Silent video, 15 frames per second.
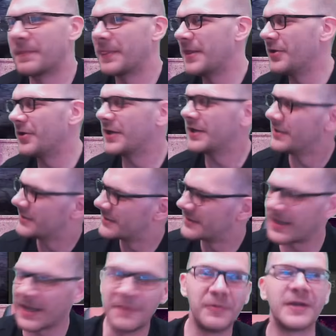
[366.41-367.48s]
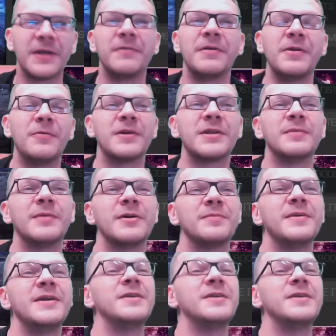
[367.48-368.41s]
you can say whatever you want about me,